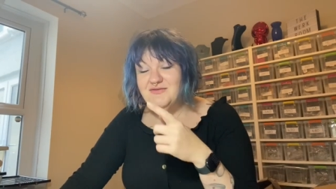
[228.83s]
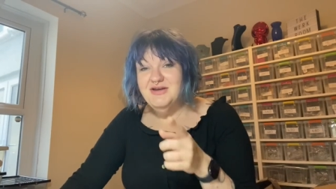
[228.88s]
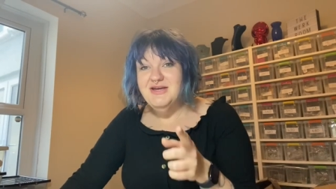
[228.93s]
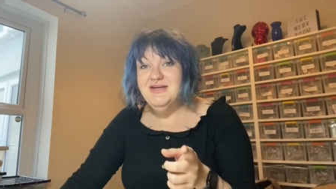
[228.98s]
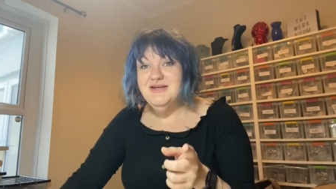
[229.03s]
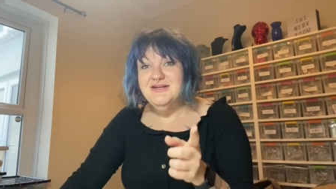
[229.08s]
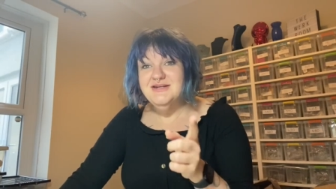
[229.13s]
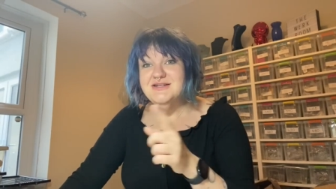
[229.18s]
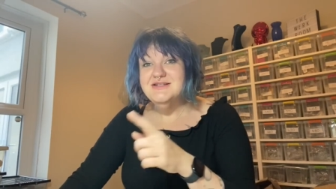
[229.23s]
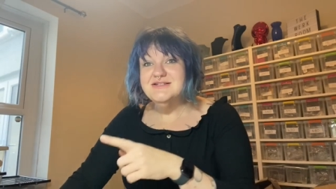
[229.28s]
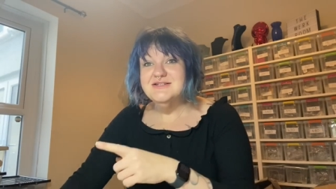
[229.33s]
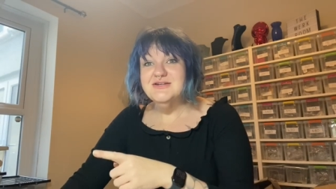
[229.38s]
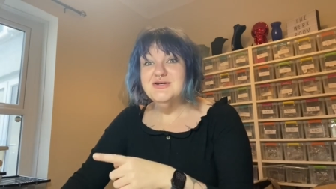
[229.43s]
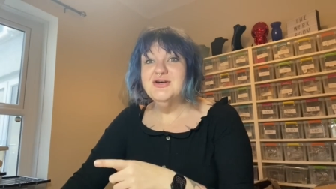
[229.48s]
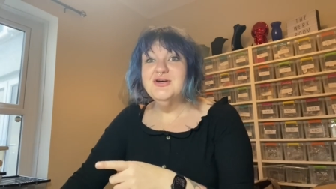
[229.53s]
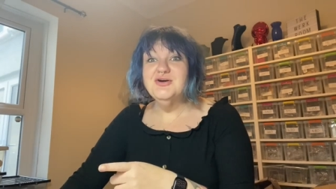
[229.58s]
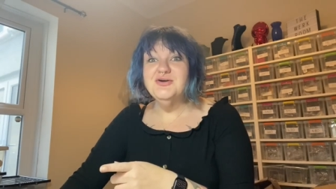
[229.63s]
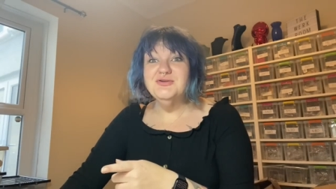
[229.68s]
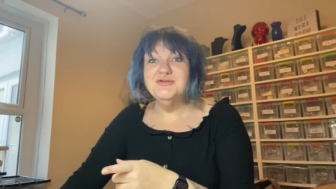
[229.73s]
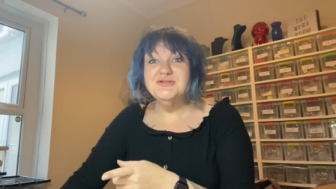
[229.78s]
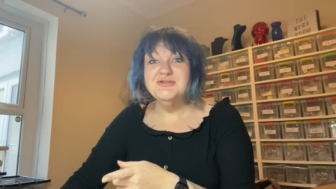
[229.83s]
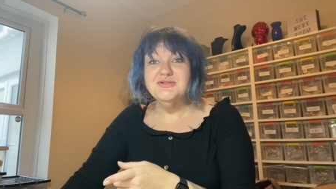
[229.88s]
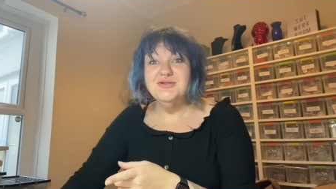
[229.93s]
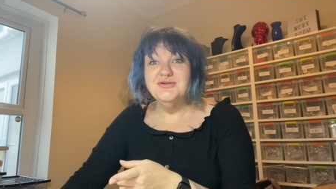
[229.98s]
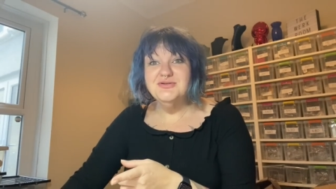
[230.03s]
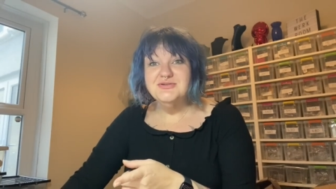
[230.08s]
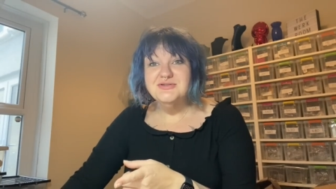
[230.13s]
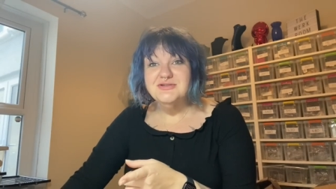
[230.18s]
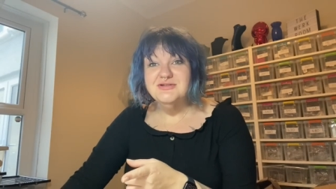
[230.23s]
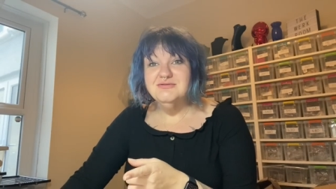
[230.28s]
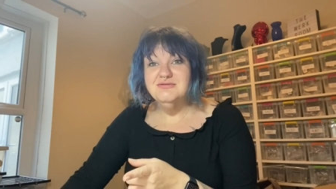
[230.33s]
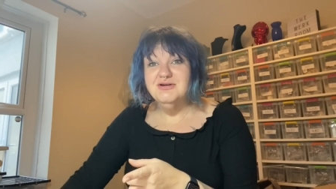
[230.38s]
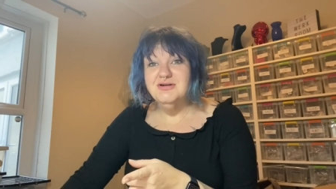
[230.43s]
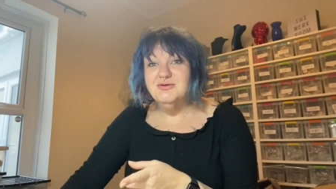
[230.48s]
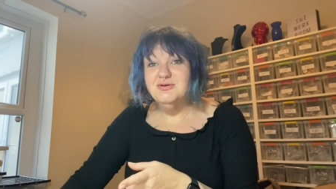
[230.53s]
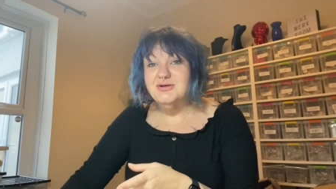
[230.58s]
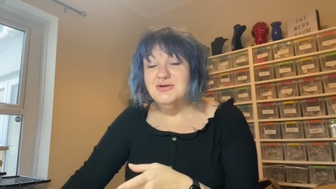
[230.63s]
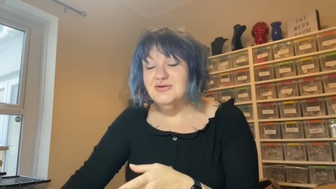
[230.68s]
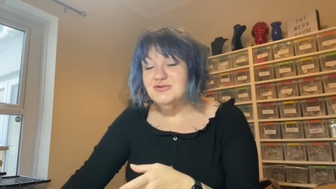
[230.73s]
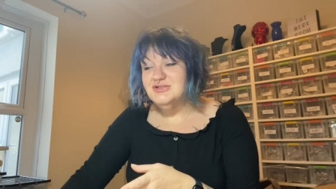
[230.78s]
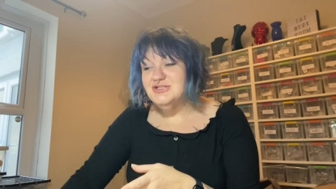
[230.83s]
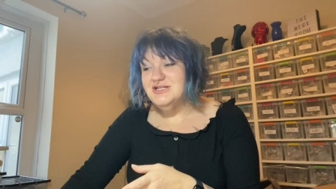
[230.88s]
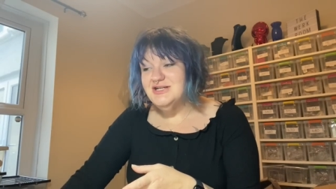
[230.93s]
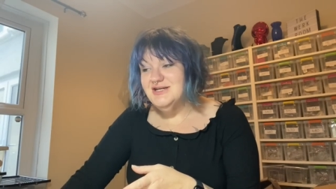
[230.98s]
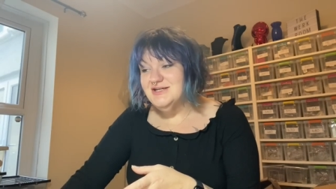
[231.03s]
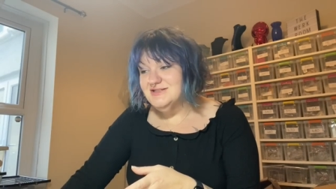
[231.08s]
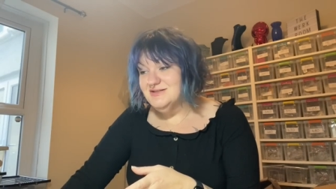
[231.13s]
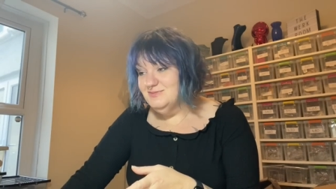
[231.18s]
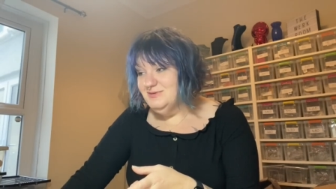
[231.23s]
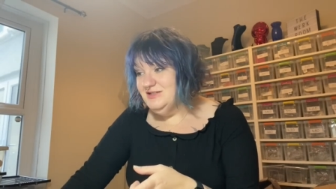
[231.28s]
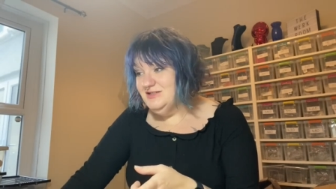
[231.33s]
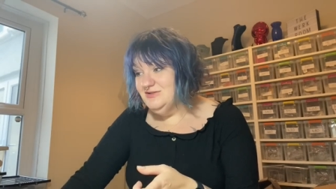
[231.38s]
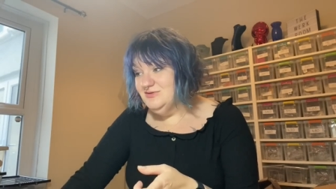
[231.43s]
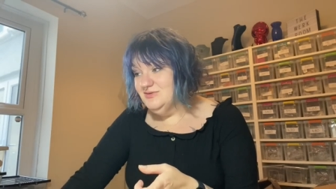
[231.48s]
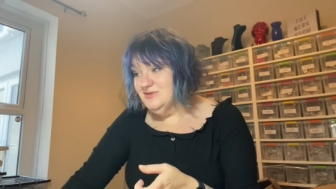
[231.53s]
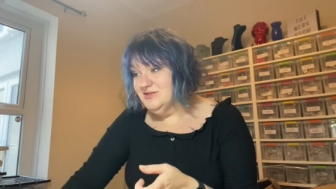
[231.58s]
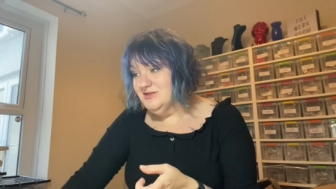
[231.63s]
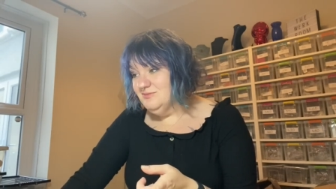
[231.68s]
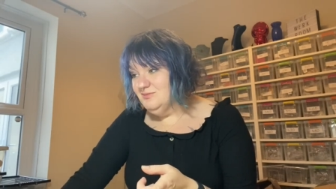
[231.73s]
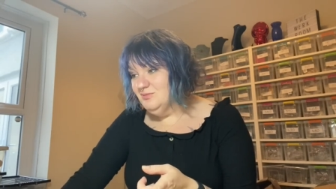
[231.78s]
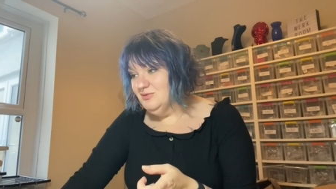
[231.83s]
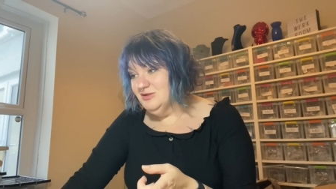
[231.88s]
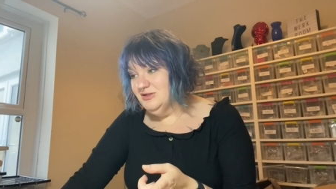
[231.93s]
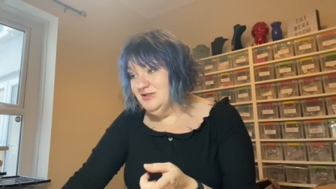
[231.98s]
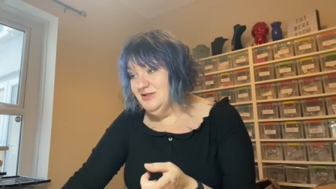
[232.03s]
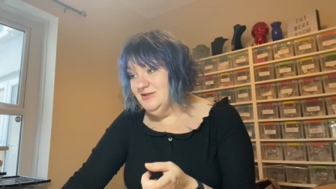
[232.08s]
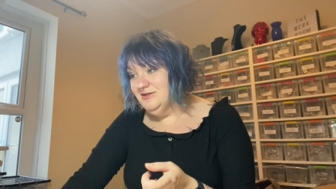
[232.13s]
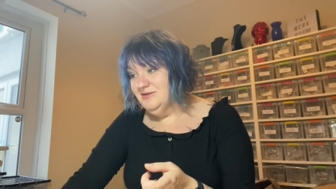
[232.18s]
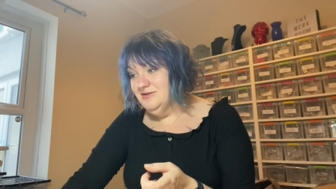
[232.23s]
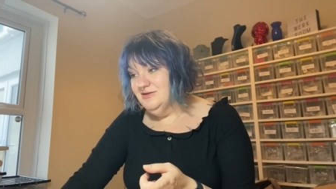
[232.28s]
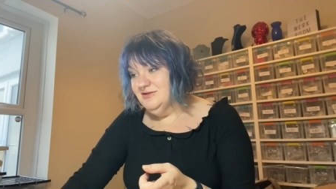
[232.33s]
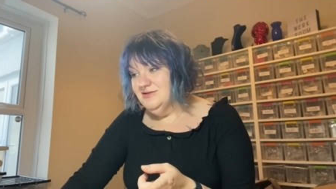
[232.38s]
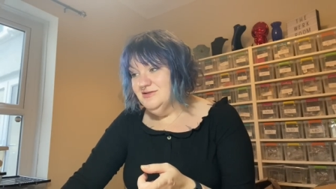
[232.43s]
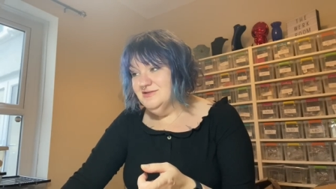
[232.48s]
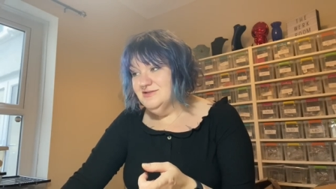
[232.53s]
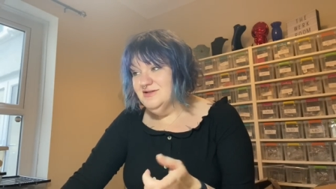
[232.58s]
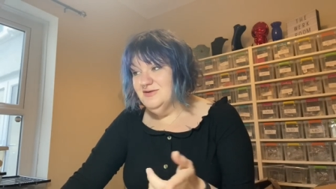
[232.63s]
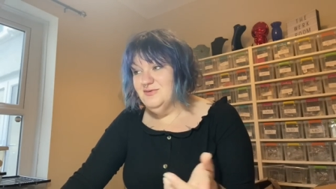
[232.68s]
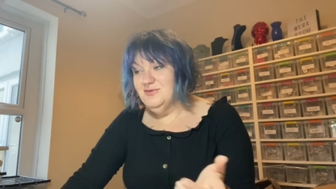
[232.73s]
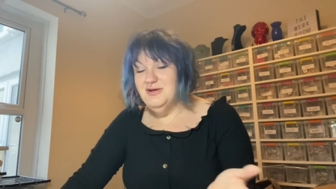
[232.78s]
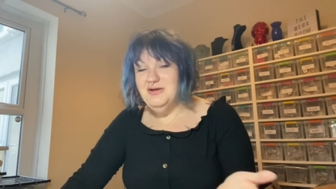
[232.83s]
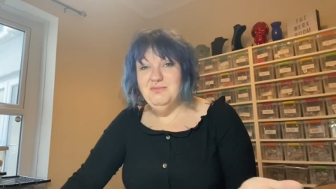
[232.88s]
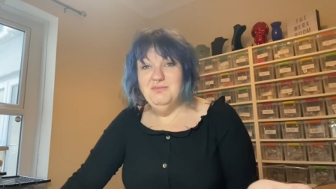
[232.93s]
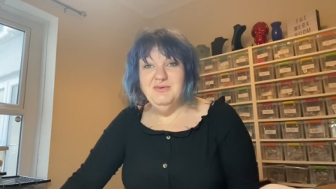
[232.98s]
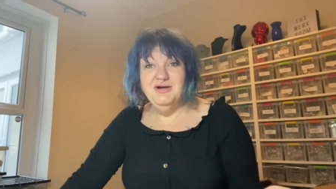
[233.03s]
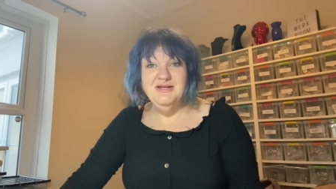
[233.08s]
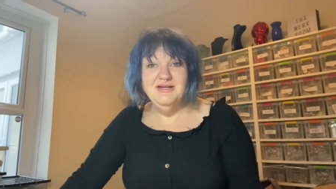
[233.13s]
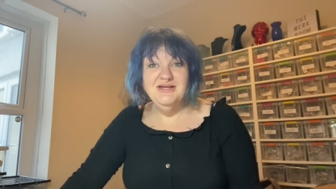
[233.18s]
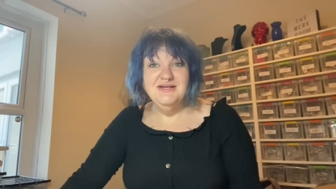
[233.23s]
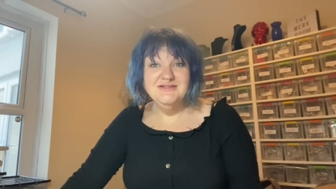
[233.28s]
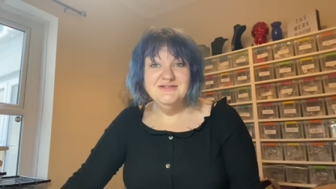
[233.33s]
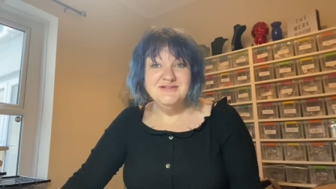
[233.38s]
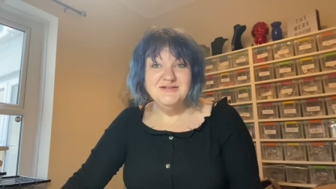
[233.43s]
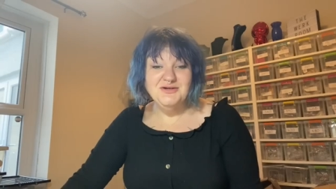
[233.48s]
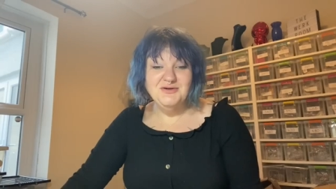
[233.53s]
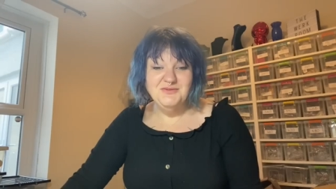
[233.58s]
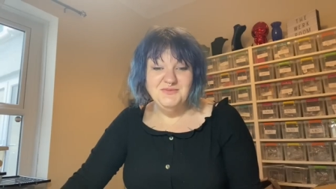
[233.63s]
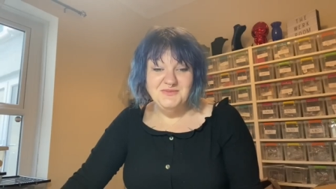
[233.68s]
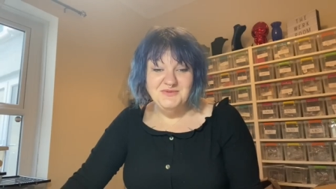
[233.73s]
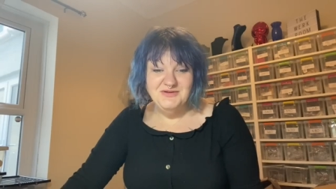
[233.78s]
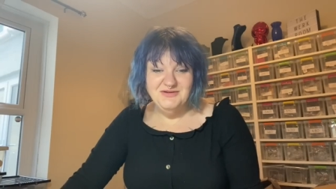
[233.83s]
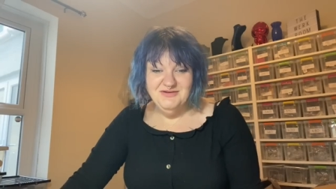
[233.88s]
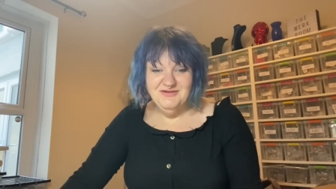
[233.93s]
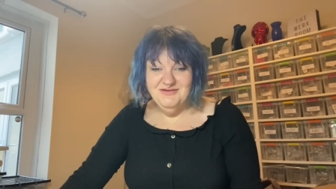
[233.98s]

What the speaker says: it is also going on GSP to somewhere. So it might get stopped.